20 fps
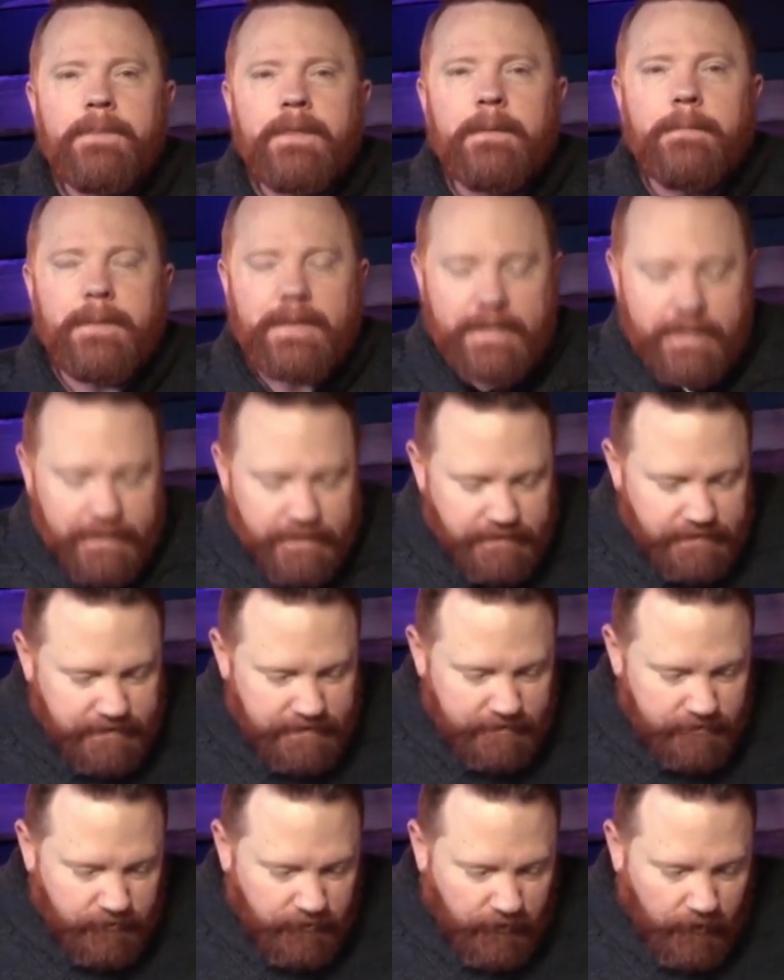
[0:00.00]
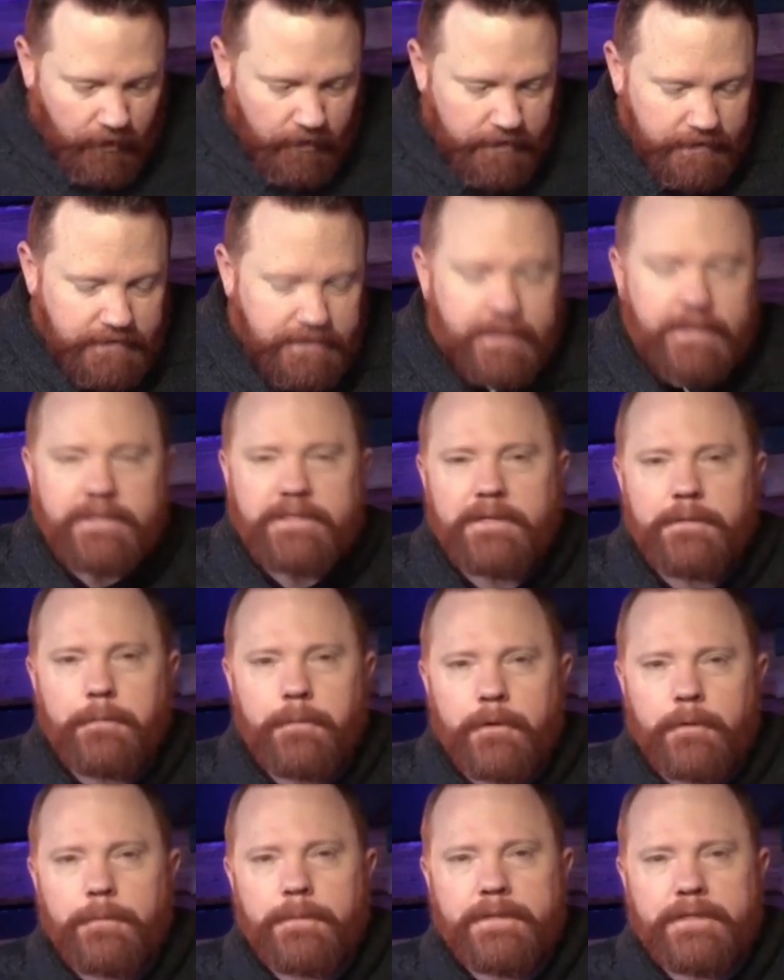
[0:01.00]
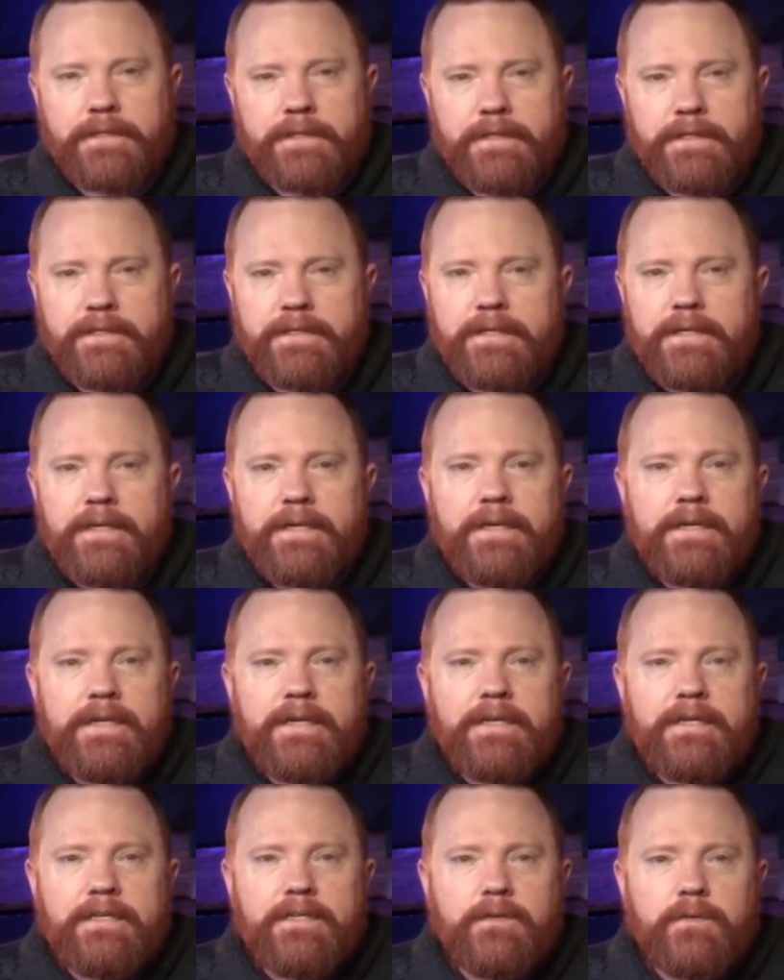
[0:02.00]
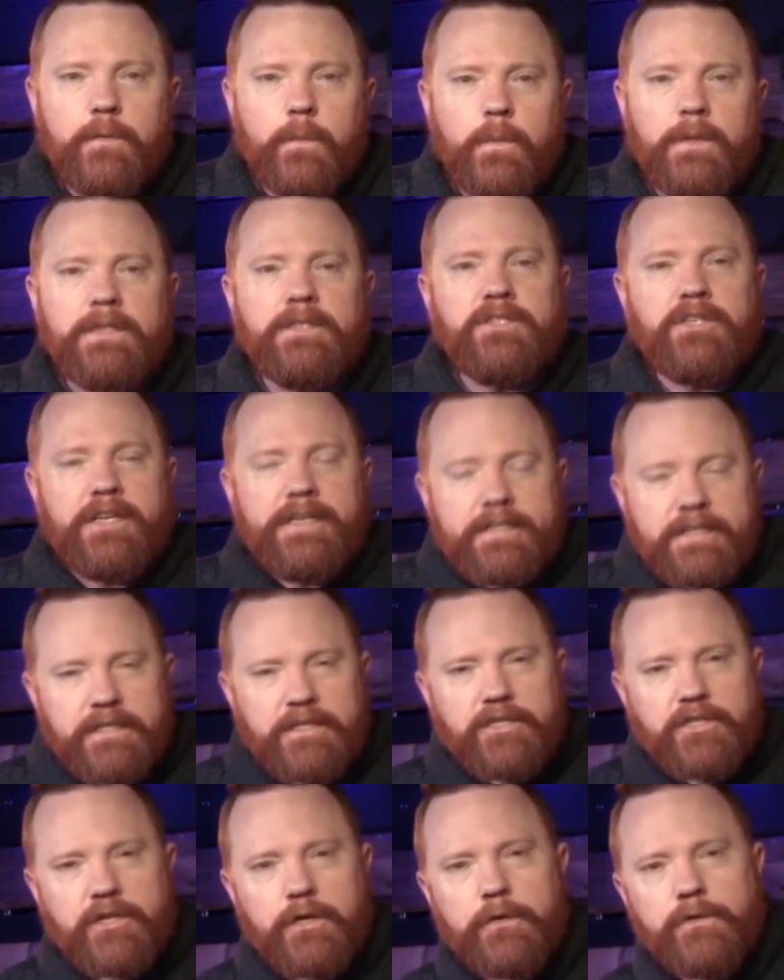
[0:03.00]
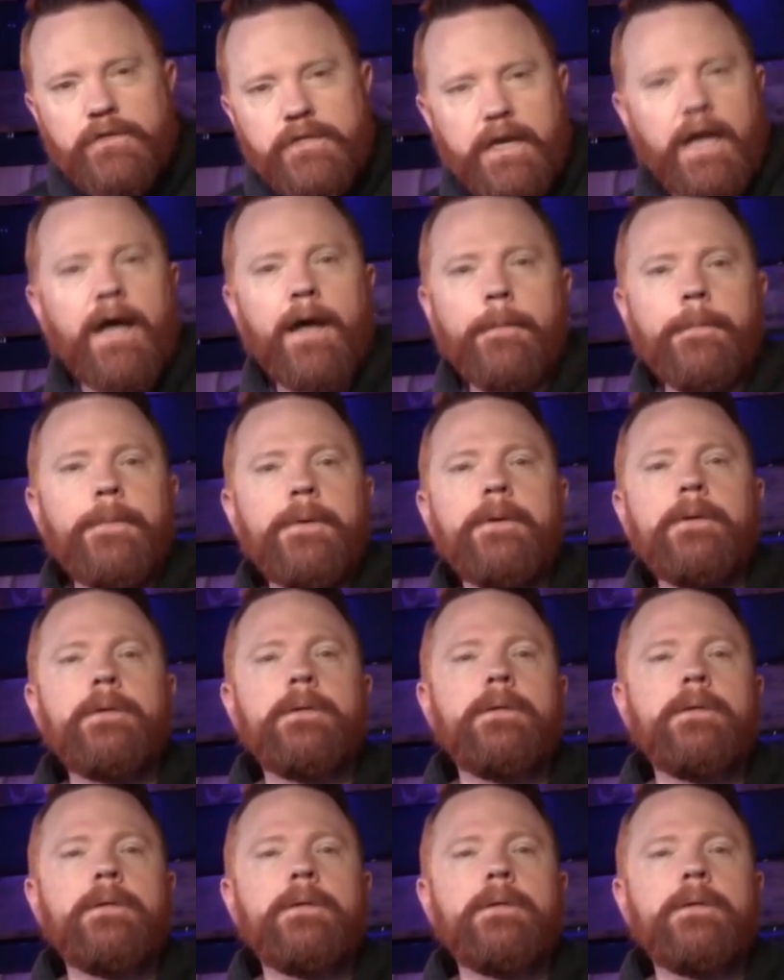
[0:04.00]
because for all intents and purposes, when Jesus shows up,